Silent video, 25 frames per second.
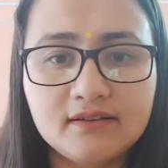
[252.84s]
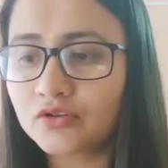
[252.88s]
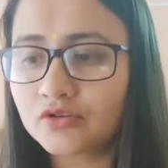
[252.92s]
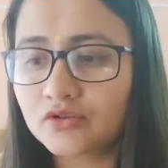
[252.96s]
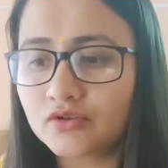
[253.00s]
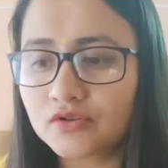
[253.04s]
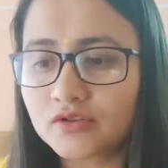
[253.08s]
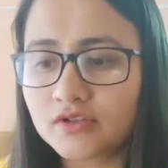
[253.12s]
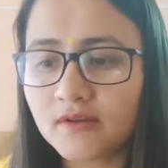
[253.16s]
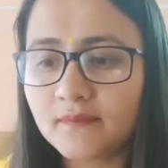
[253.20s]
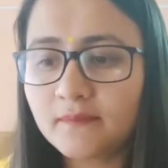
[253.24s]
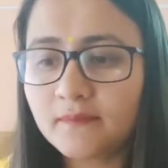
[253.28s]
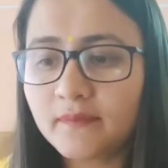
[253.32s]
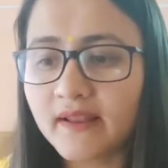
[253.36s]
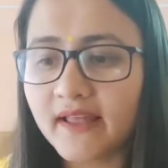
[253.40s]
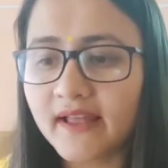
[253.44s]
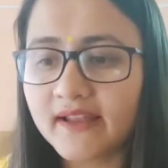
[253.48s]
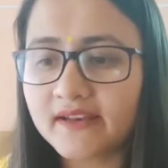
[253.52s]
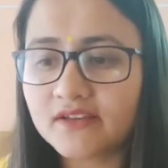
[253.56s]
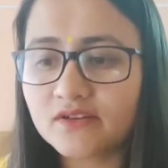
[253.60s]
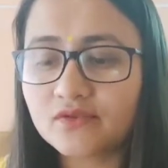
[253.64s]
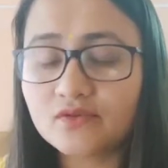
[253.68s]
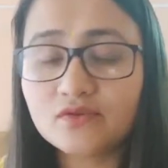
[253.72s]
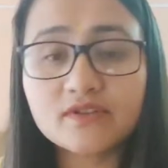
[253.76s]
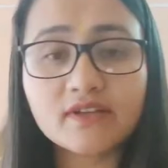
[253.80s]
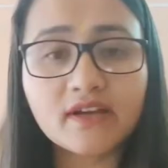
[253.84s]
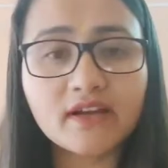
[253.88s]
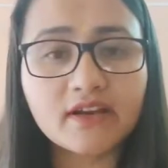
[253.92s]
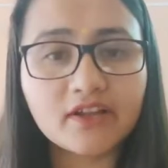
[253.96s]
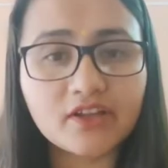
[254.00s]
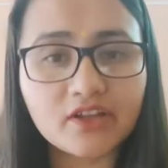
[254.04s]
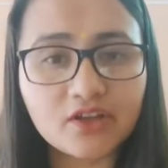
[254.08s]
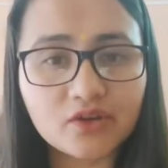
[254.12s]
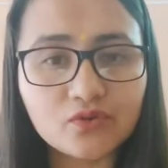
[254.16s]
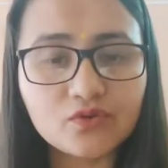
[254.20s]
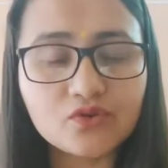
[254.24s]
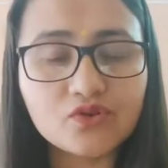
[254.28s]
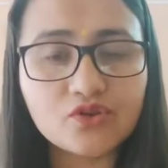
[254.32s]
So some plateaus are
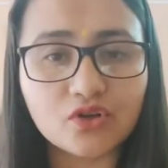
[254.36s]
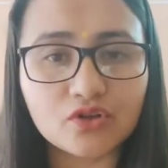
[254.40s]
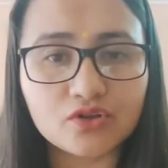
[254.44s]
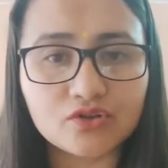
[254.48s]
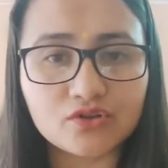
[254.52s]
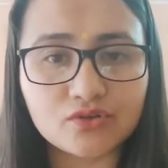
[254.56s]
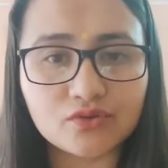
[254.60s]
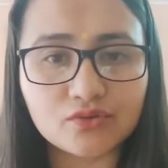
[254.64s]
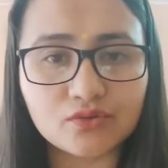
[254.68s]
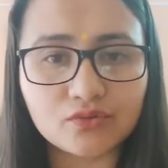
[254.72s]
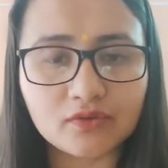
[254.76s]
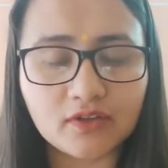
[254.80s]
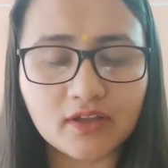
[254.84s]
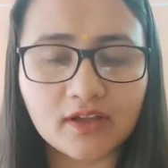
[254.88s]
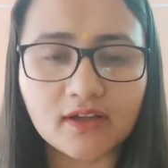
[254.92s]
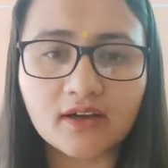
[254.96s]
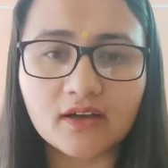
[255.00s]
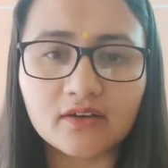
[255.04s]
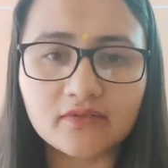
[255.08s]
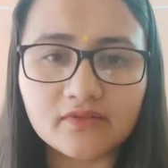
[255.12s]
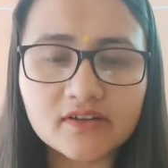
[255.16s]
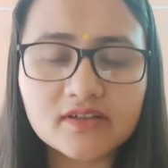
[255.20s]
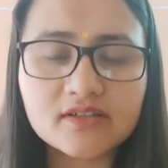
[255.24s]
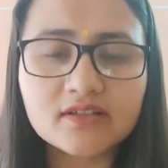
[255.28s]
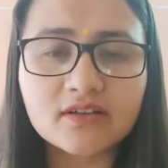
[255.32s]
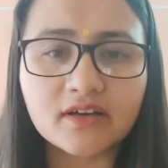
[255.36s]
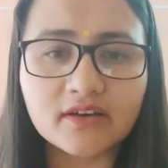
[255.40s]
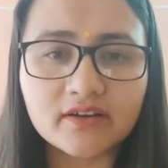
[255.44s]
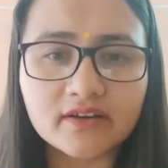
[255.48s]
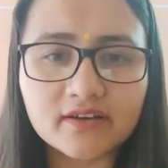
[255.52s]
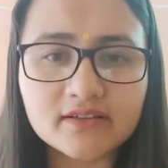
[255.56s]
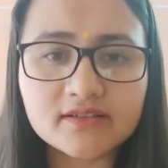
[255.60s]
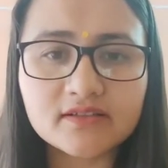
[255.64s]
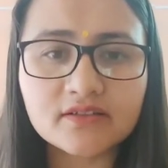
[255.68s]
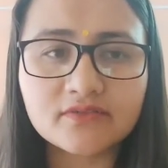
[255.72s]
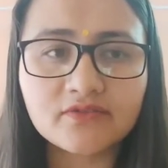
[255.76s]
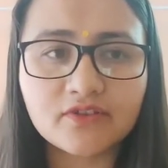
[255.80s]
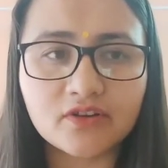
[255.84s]
huge also. They cover
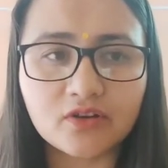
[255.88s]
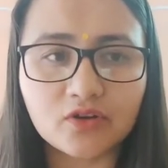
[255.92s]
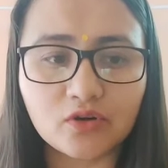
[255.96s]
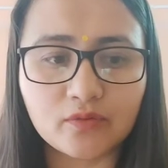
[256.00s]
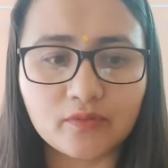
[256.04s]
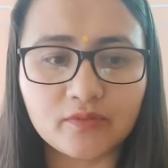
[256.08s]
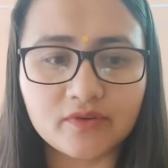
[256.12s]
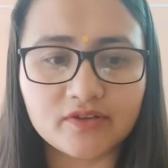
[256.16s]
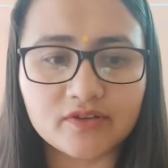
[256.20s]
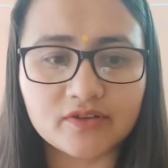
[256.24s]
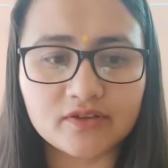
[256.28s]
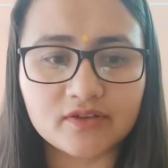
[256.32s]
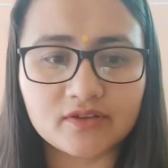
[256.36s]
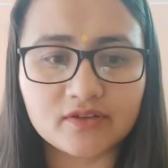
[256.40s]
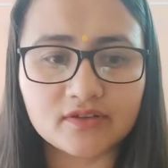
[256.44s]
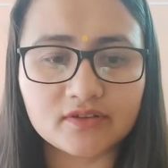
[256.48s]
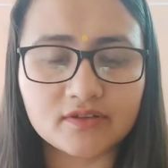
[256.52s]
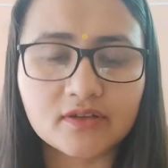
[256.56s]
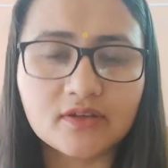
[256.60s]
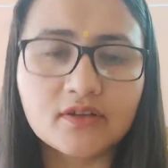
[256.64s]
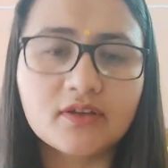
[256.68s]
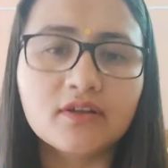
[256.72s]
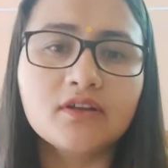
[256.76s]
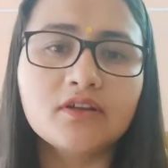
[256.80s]
hundreds of kilometers.